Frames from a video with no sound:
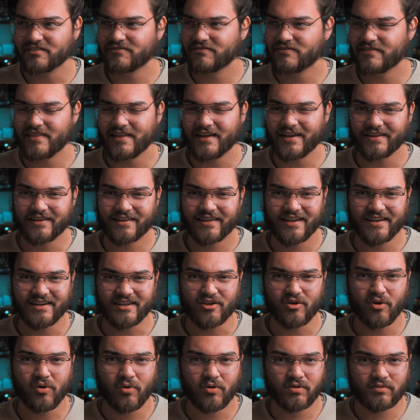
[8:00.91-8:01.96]
for that kind of
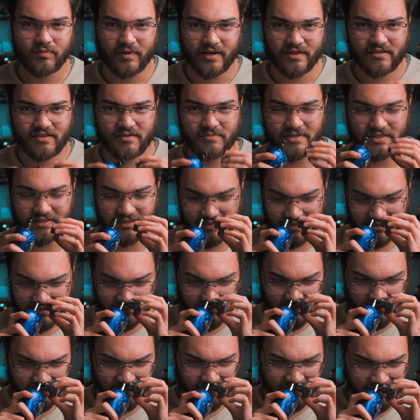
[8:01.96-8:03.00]
cold weather, but this
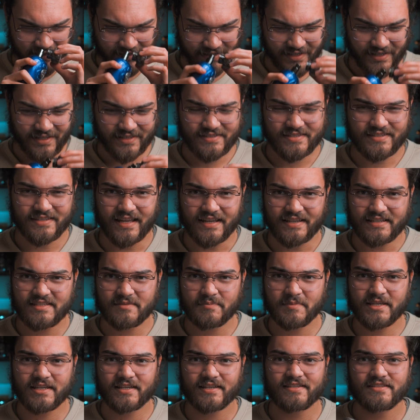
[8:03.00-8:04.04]
one, it's nice
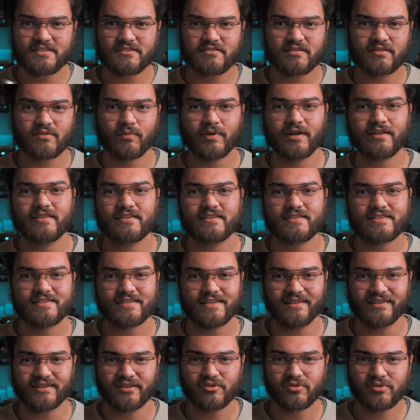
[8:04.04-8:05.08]
because you can wear this
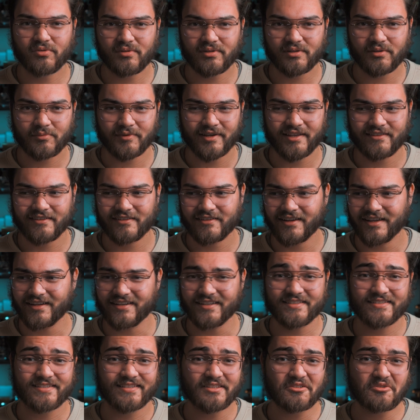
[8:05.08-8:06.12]
in cooler weather and
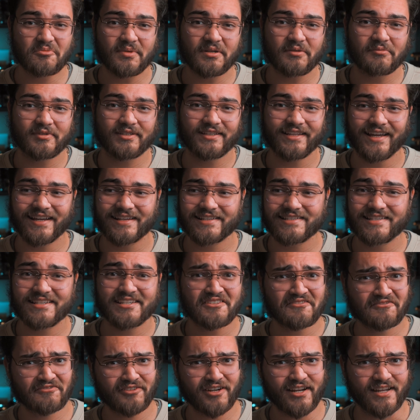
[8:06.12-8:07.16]
it's a little bit relaxing
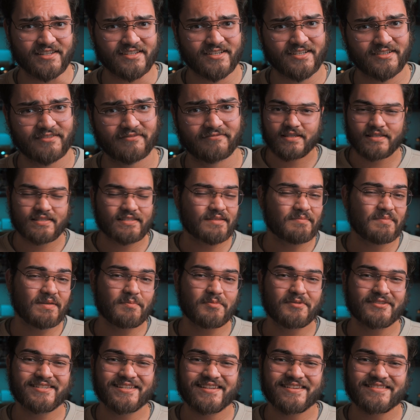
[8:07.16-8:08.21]
and fresh. Some
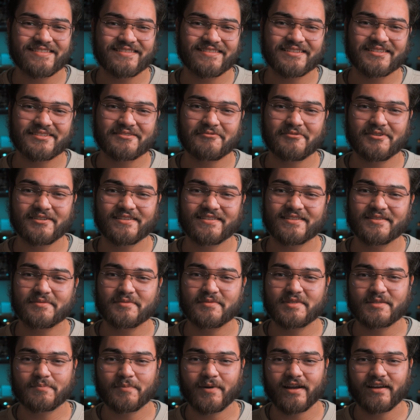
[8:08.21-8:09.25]
people say that this one is
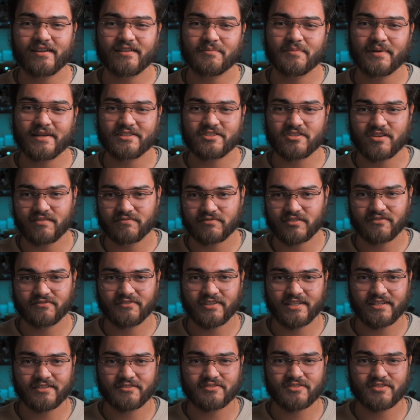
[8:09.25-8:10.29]
inspired by John
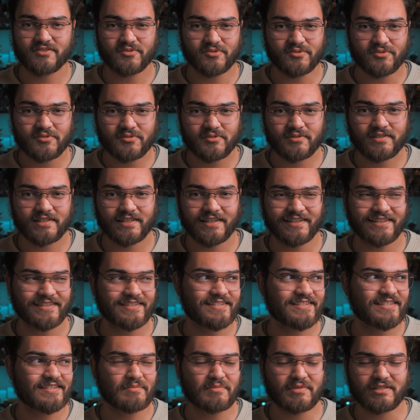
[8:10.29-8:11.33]
Varvatos' oud and it's
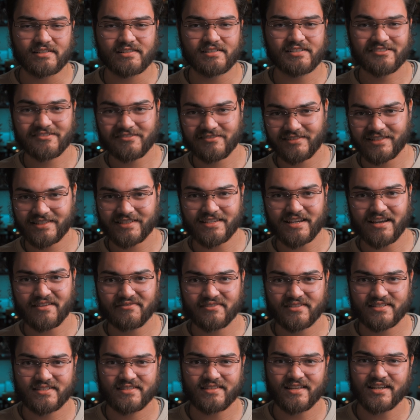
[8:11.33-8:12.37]
similar to
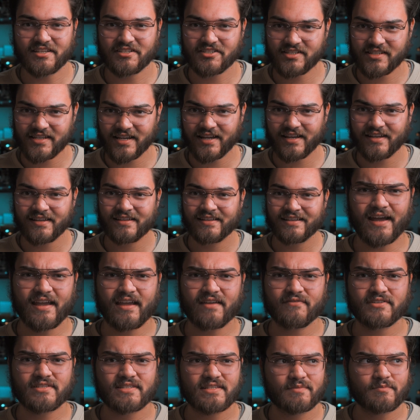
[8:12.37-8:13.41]
Lattafa's Najdia. I
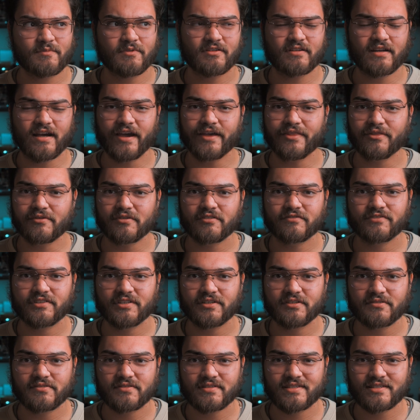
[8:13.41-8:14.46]
haven't smelled either of
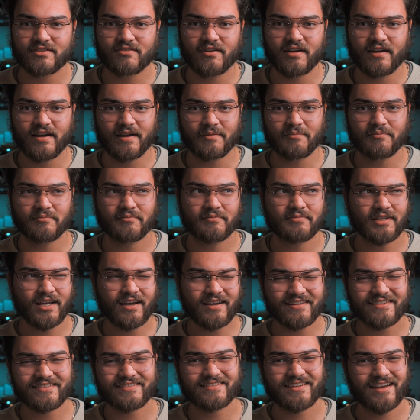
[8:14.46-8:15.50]
those, so I'm
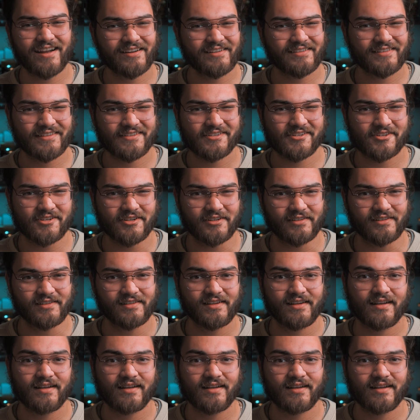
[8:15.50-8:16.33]
not entirely sure,